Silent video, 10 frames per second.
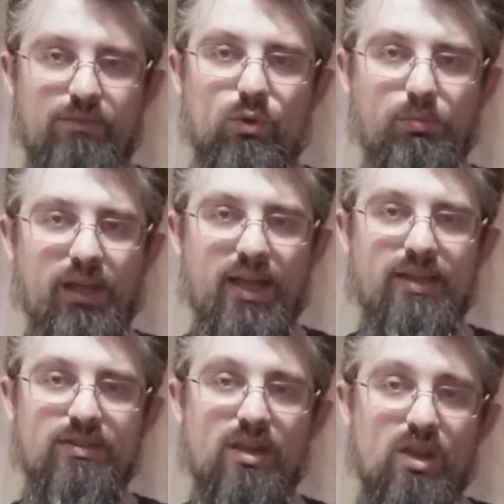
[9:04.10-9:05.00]
of your
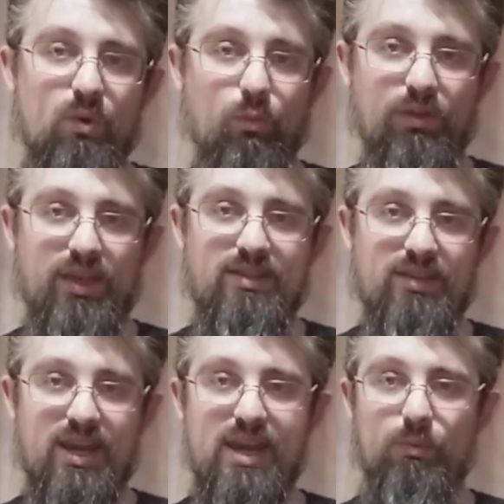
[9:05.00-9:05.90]
players. What they
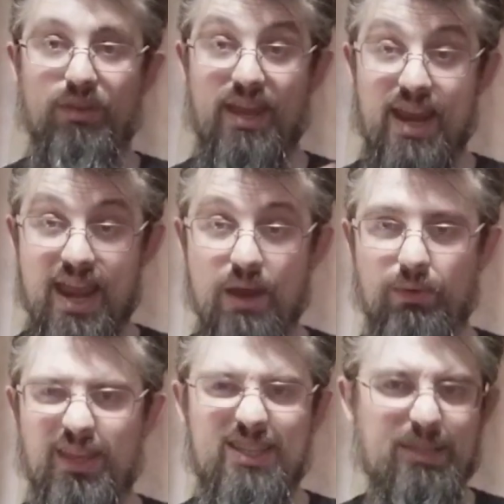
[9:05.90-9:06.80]
see, what they hear,
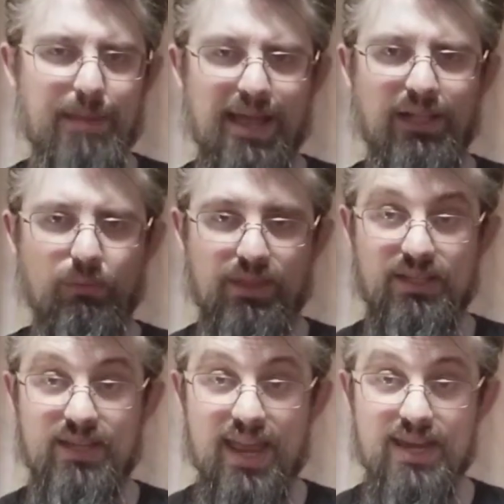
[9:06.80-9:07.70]
what they smell, what they
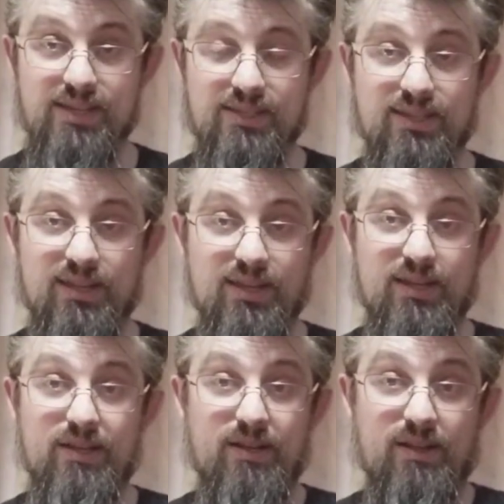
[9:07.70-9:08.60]
taste,
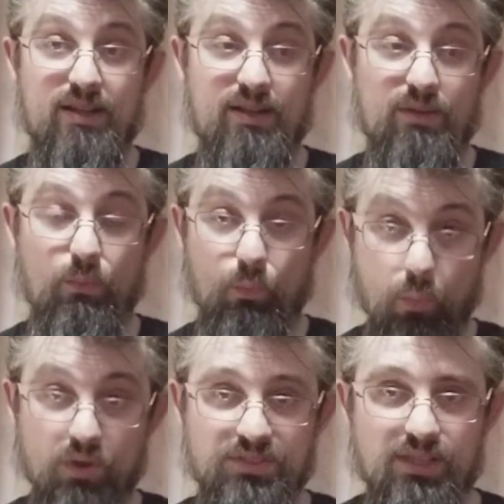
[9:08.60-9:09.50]

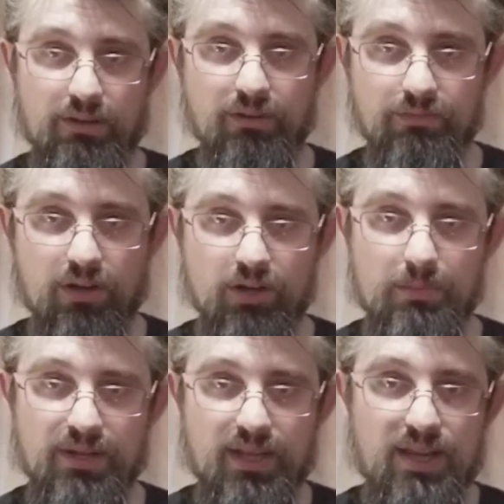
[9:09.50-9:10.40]
what's in their
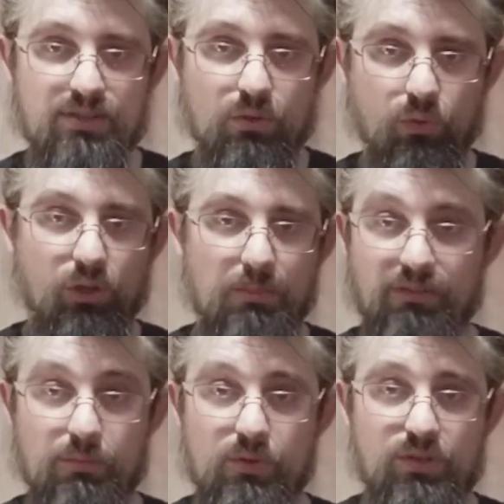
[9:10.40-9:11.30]
environment is all
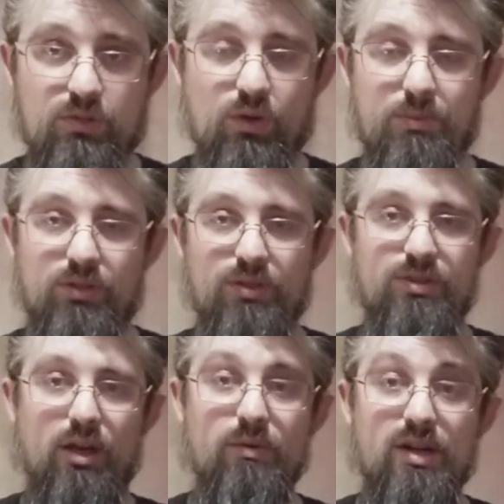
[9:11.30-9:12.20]
coming from your description.
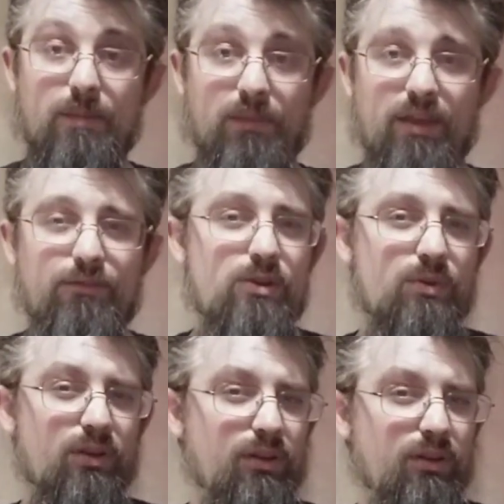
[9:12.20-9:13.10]
So if you
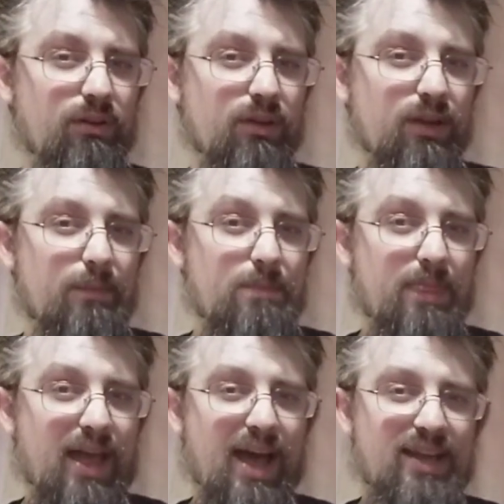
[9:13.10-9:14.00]
can
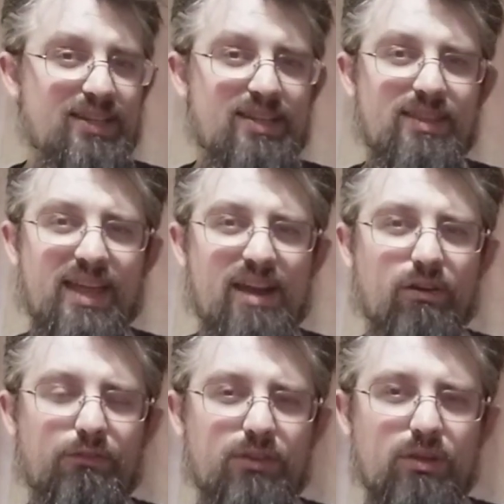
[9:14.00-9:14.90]
add in
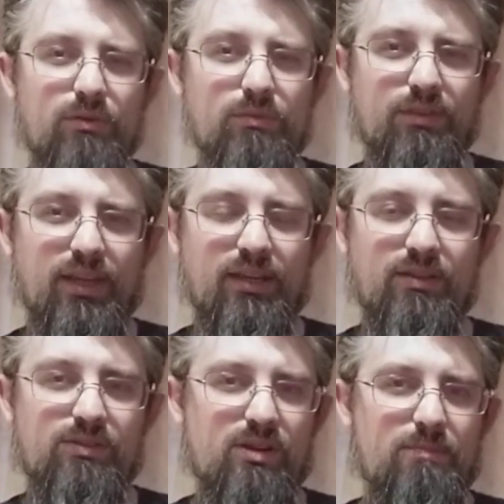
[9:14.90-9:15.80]
there a few
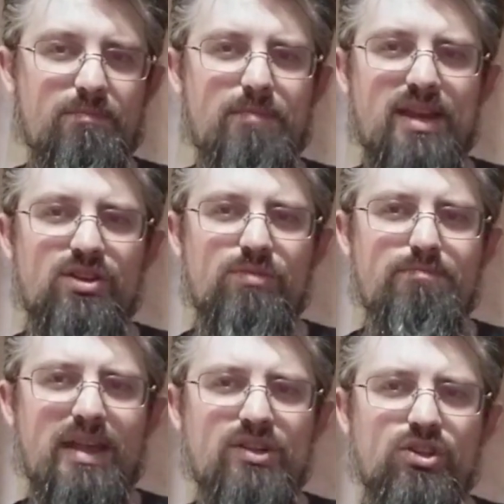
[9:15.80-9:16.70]
things,
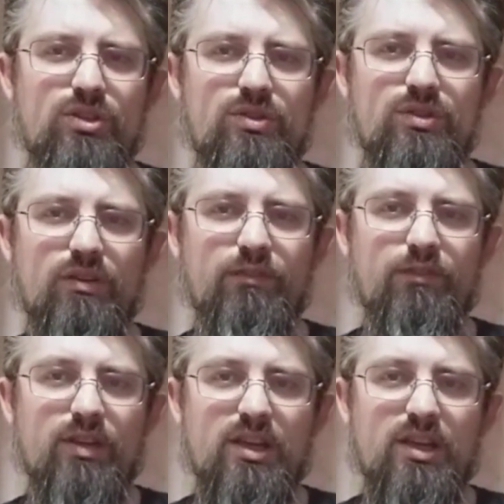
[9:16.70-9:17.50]
mentions of